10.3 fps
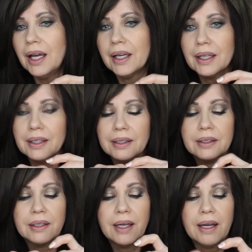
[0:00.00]

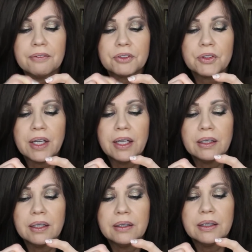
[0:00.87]
And after that,
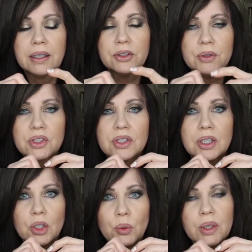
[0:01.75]
and I do a
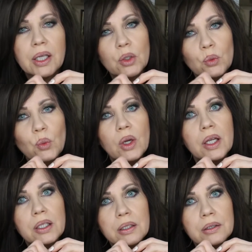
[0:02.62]
slow one, like
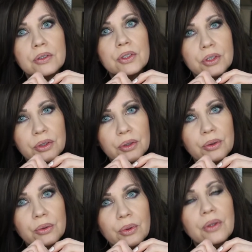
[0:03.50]
1,
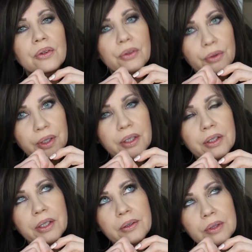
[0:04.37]
2, 3,
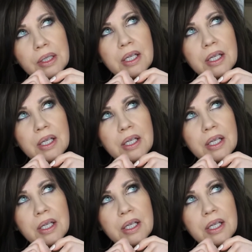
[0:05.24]
you know.